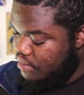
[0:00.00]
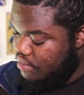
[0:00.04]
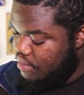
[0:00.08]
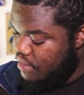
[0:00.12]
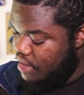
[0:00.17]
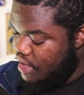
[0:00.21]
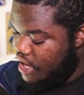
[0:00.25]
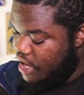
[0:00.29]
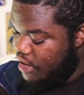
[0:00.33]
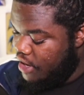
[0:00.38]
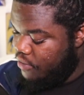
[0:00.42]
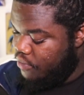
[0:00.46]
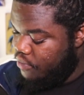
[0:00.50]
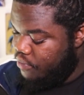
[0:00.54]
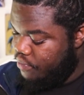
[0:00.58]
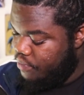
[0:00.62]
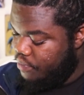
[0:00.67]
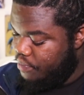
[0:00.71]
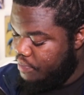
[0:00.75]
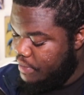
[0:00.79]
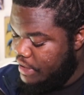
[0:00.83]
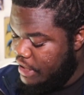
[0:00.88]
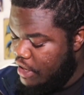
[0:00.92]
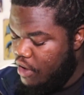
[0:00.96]
and,
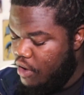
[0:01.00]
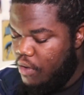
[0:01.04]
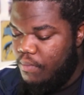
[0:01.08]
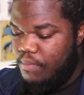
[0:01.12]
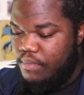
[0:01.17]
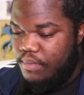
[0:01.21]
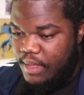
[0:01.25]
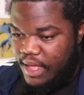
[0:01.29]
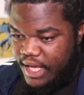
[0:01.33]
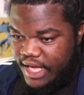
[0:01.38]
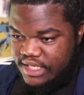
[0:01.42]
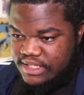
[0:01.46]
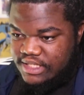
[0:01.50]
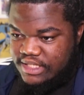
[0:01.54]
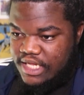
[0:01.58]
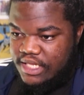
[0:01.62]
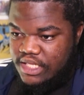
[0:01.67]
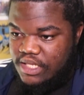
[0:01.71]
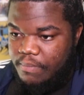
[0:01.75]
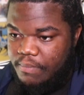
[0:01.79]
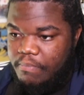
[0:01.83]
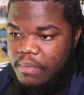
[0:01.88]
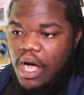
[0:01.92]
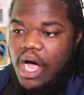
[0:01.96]
you know, like I said,
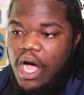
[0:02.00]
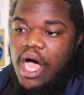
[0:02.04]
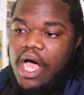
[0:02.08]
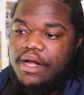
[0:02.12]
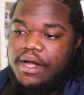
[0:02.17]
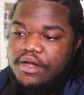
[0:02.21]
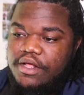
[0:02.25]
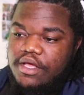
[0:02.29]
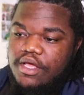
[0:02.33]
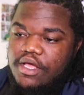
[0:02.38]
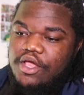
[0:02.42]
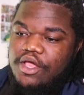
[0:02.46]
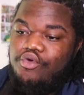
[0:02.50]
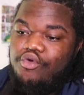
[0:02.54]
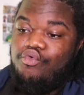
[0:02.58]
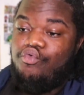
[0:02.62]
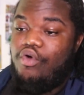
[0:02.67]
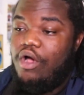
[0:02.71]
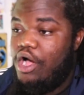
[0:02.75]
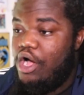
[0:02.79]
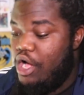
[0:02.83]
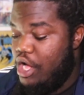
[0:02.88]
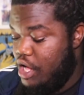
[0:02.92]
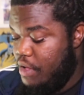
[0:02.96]
the bond.
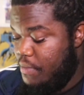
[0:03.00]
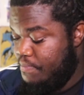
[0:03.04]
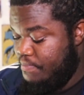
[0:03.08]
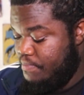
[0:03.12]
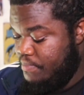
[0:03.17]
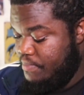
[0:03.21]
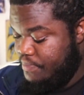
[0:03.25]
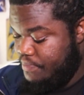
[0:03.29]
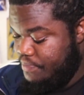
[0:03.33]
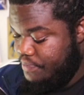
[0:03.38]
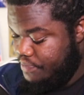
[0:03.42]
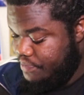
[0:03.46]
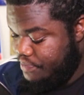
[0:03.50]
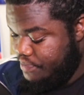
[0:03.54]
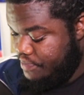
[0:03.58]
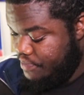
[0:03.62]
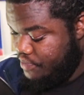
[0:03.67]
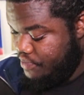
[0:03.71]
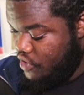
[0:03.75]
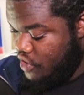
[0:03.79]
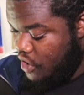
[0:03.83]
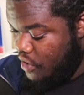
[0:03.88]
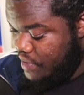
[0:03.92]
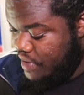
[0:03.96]
I
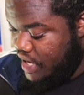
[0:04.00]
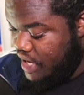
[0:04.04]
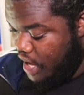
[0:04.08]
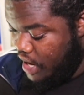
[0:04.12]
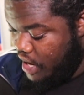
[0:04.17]
already